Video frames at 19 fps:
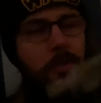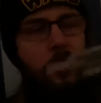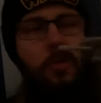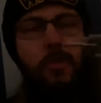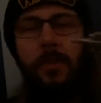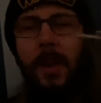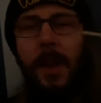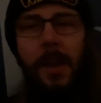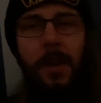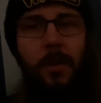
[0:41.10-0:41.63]

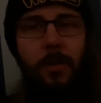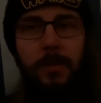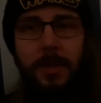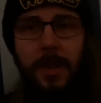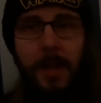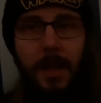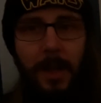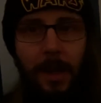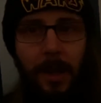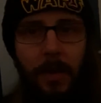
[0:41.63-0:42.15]
Usually I don't
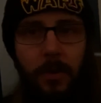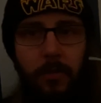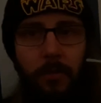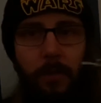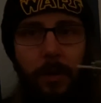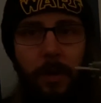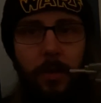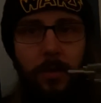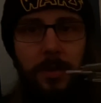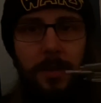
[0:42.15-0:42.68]
take action
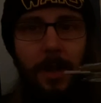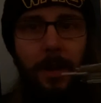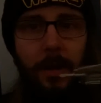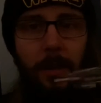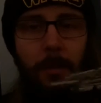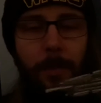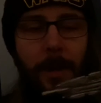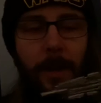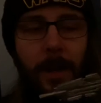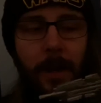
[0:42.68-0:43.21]
figures out of the
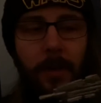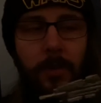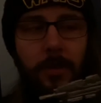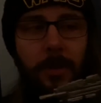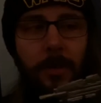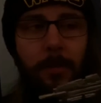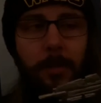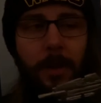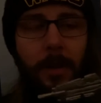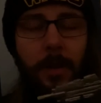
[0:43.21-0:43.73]

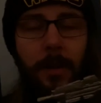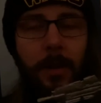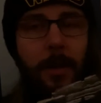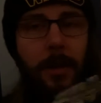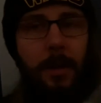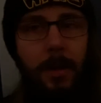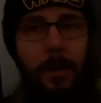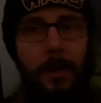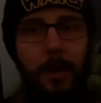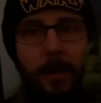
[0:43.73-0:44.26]
packaging, but
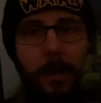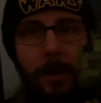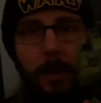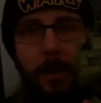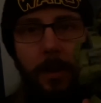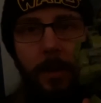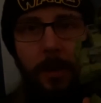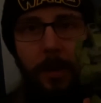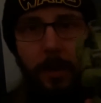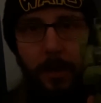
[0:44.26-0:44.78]

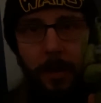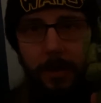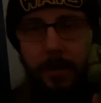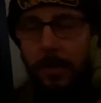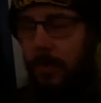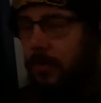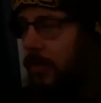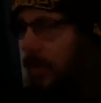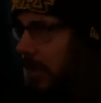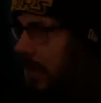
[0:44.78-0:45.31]
it's
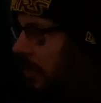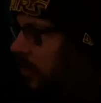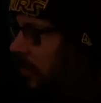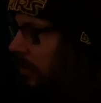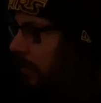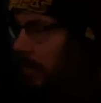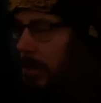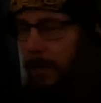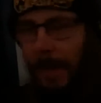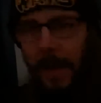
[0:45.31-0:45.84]
tradition
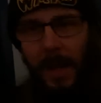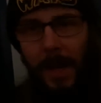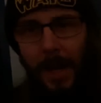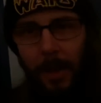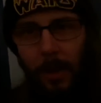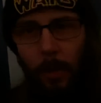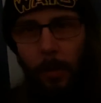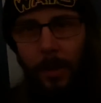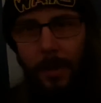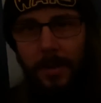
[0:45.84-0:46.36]
with my Halo
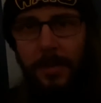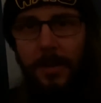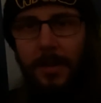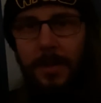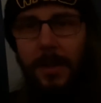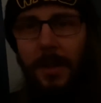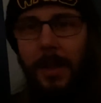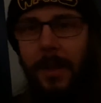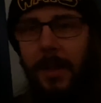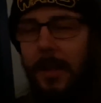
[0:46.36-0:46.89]
ones because
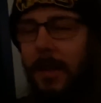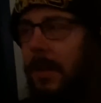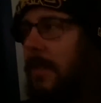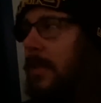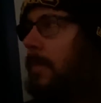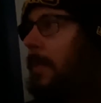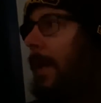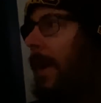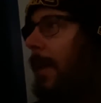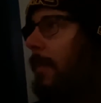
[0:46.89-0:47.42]
I like to
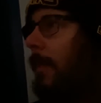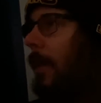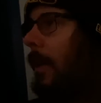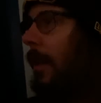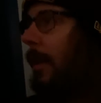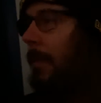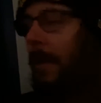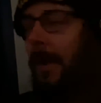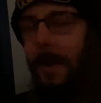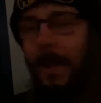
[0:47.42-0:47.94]
display them all
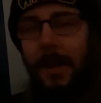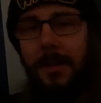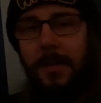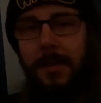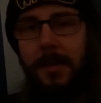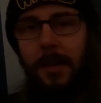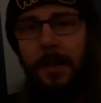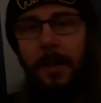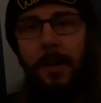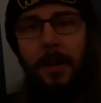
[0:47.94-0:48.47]
on my
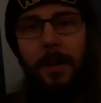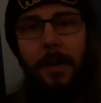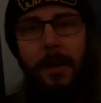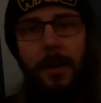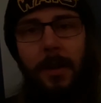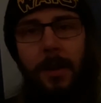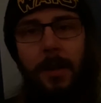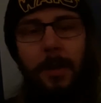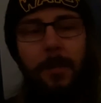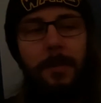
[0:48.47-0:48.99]
desk.
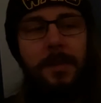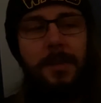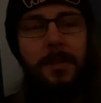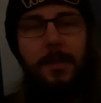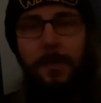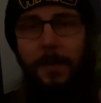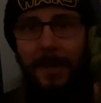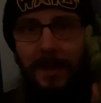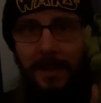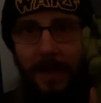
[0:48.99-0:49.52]
This is
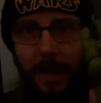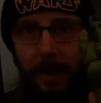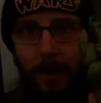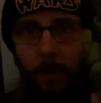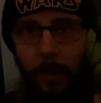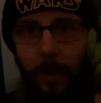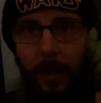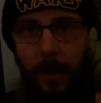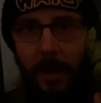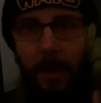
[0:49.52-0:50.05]
my second
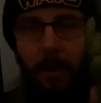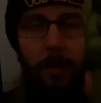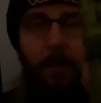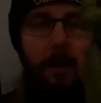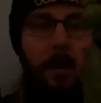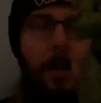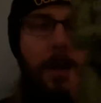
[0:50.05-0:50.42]
one now.